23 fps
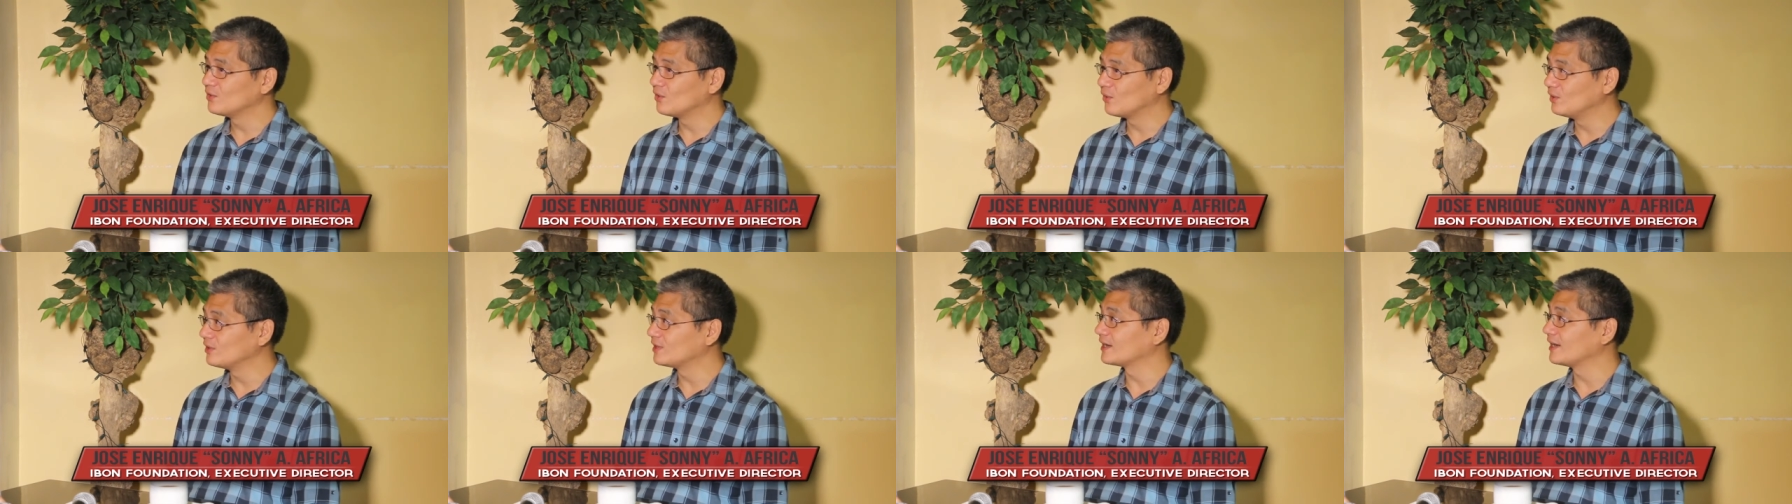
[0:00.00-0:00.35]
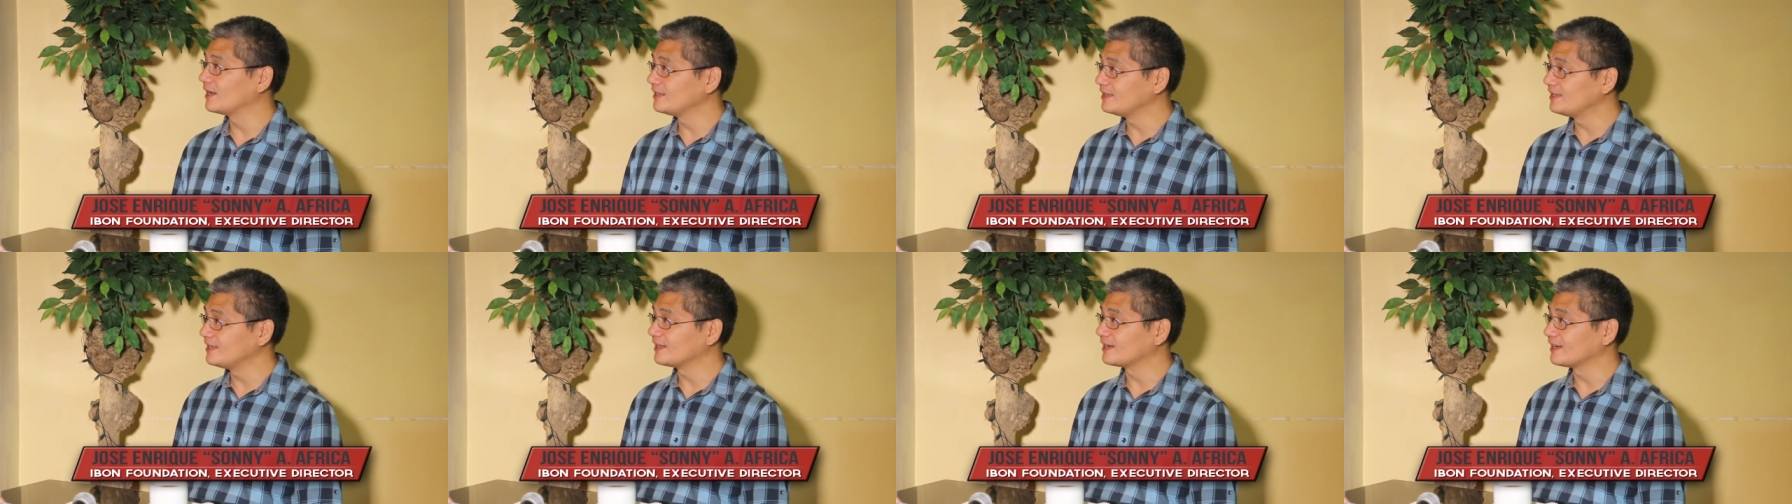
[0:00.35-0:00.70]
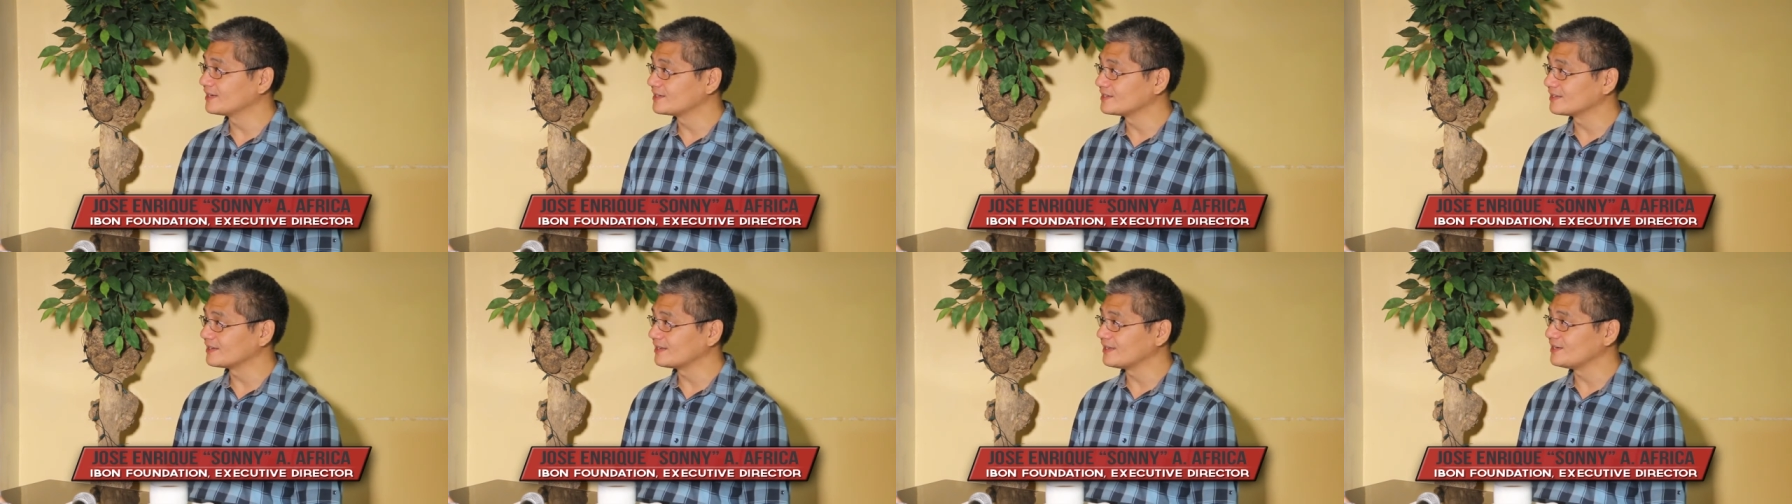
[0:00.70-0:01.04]
already
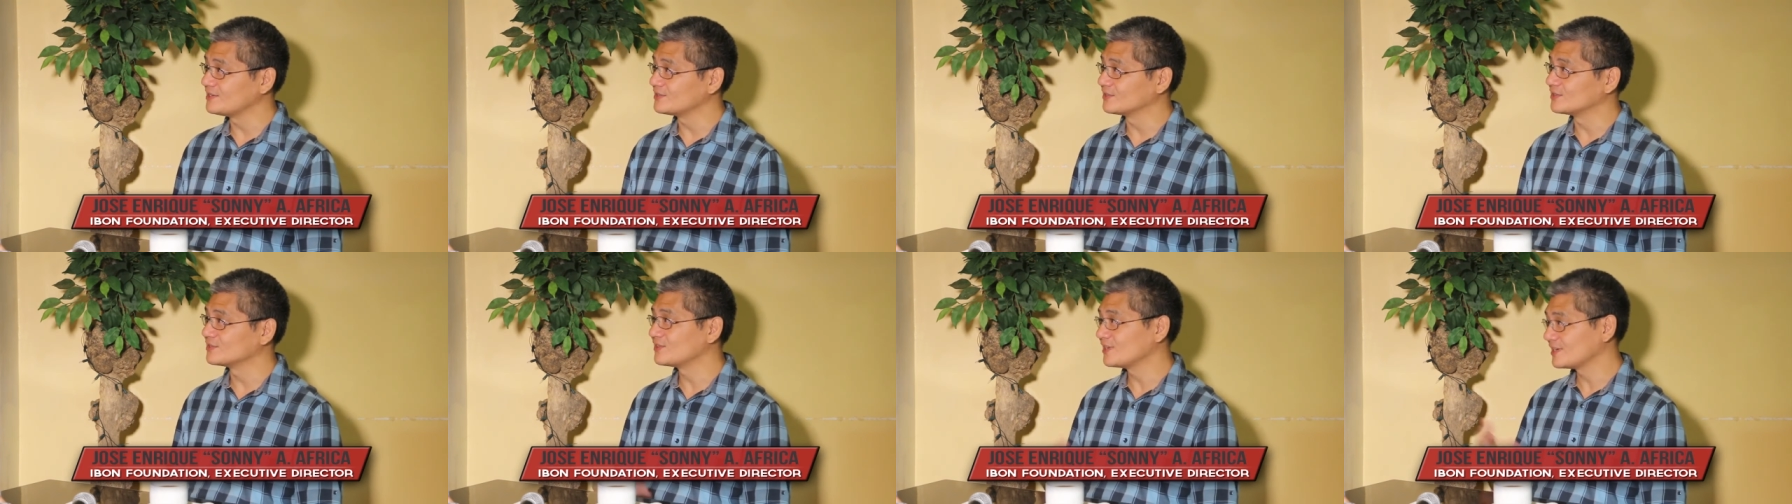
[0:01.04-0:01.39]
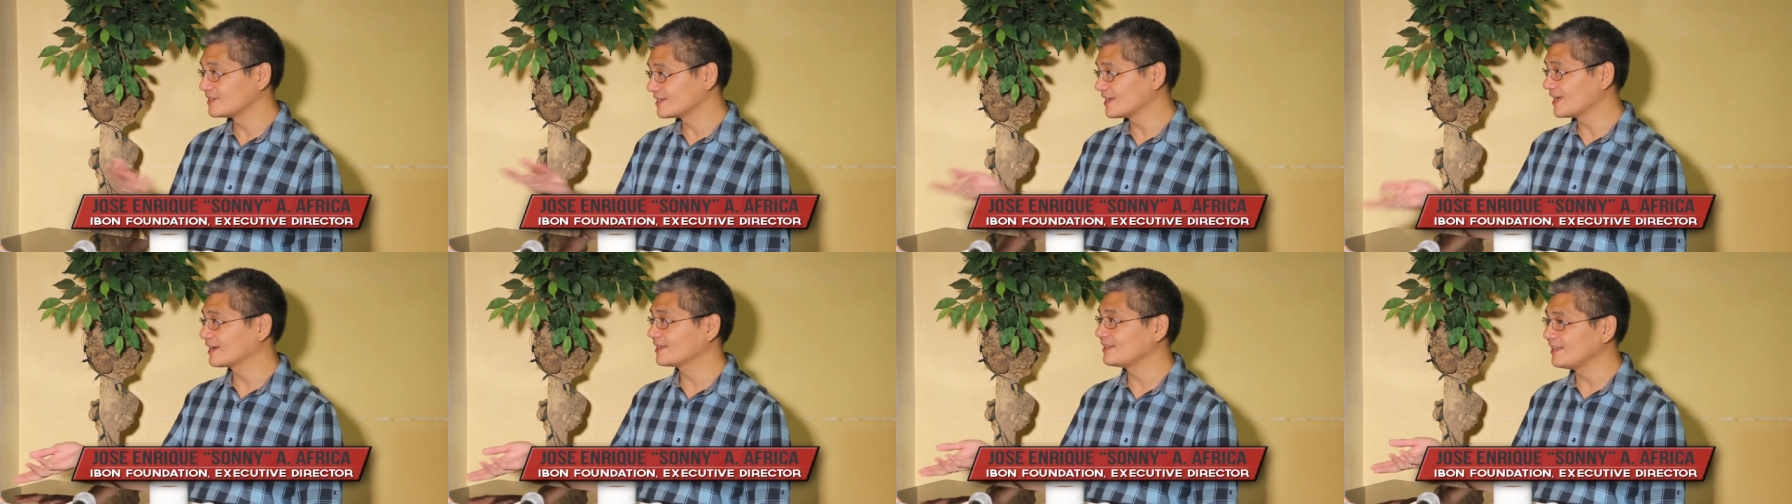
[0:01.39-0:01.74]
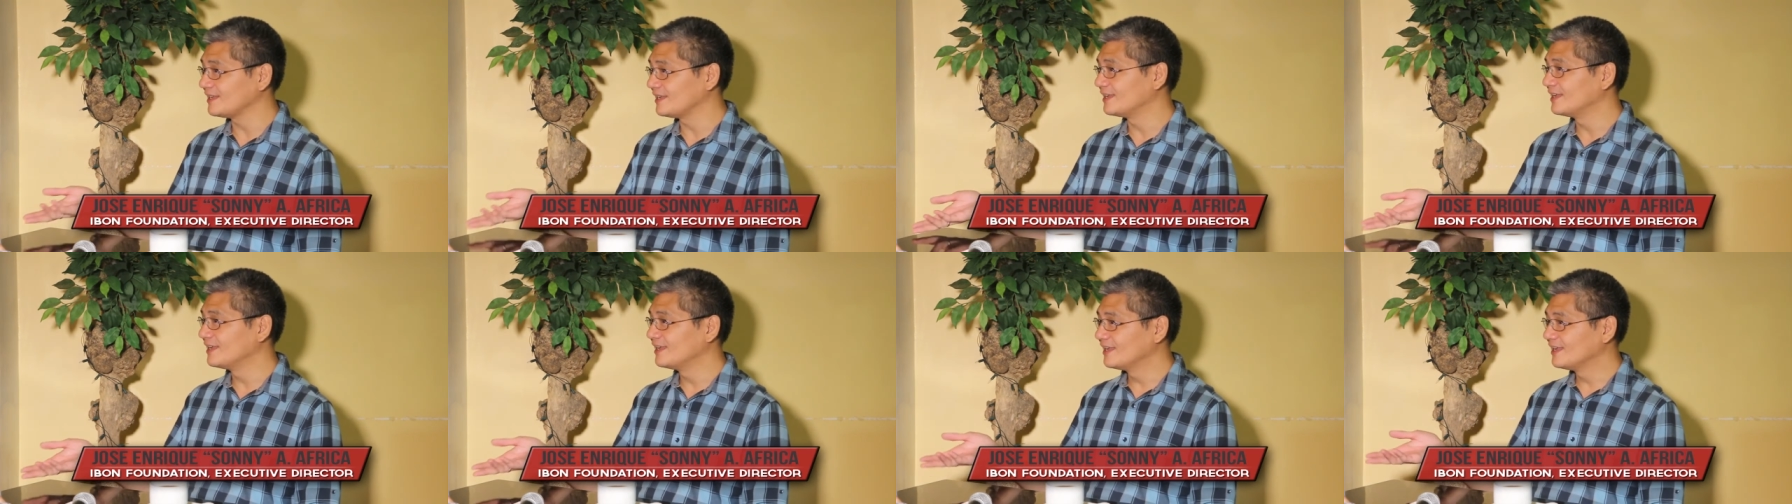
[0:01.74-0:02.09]
rich regions.
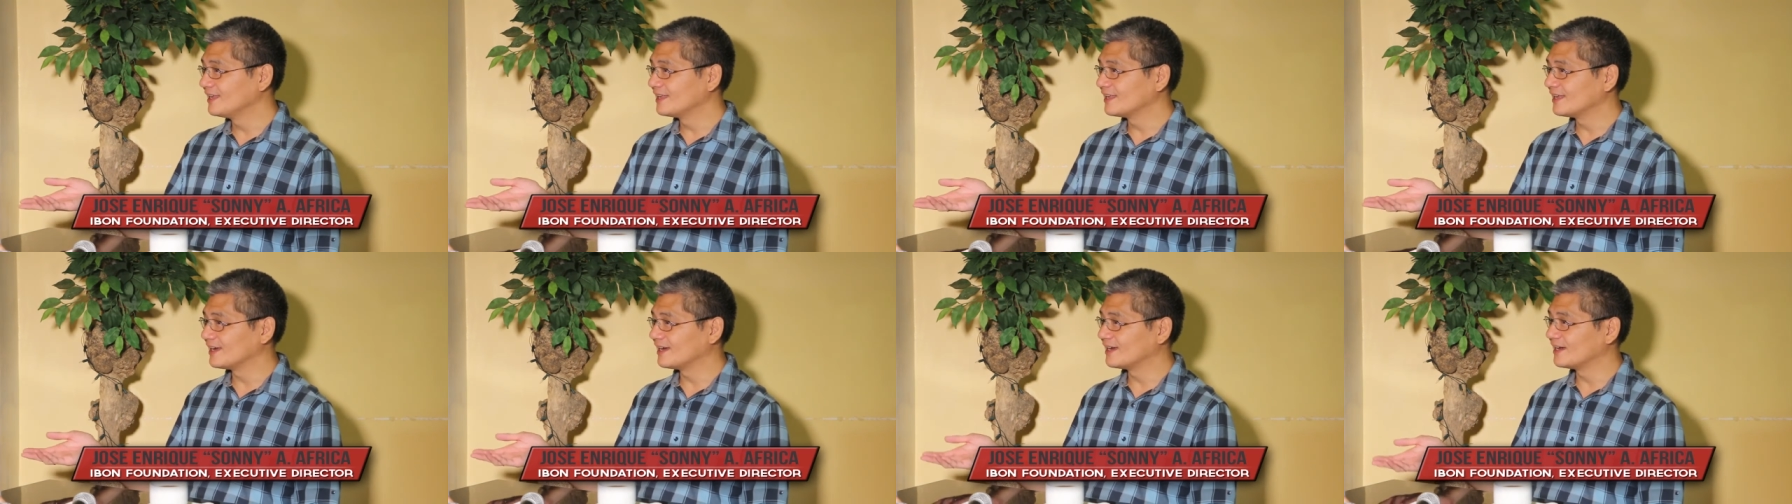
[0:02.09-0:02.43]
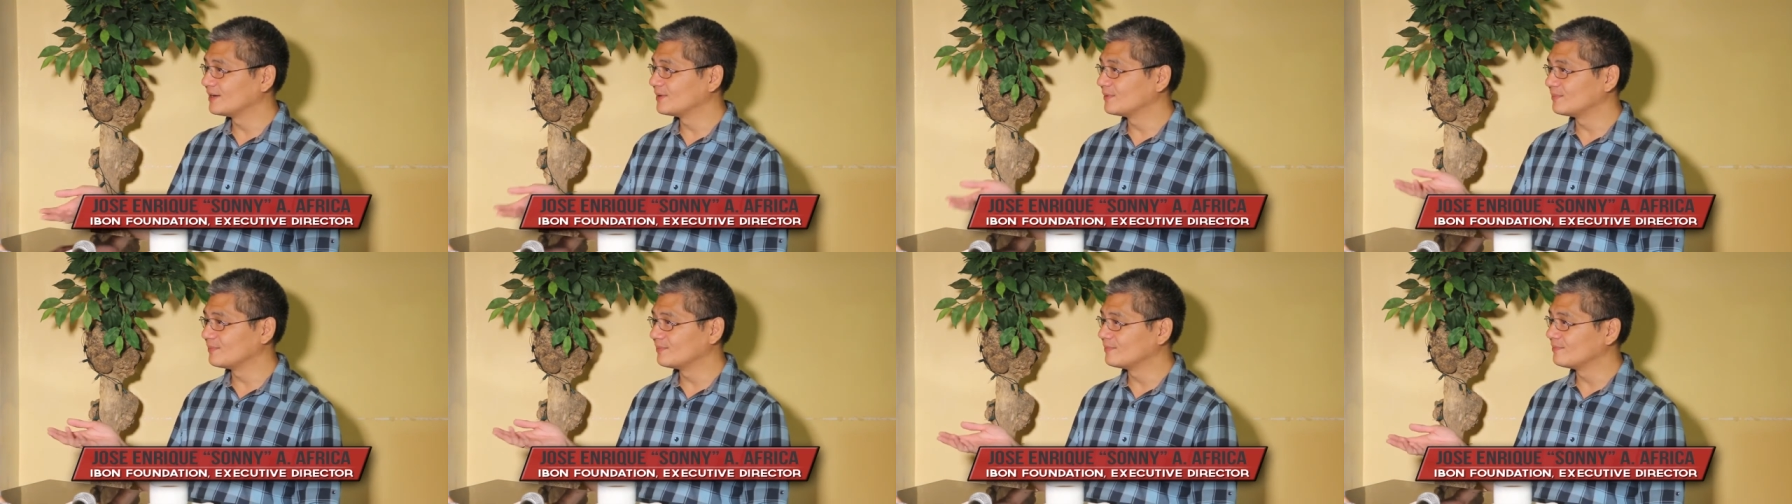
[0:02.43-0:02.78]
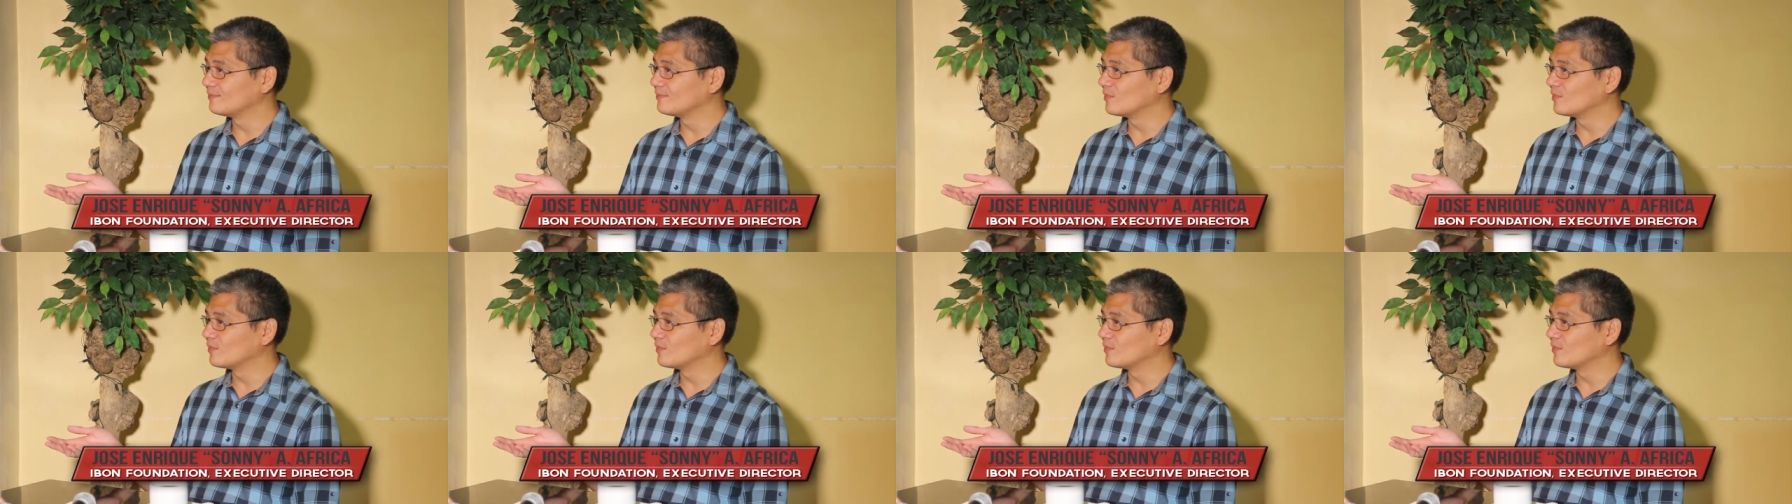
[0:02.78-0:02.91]
Exactly. Yeah. Um,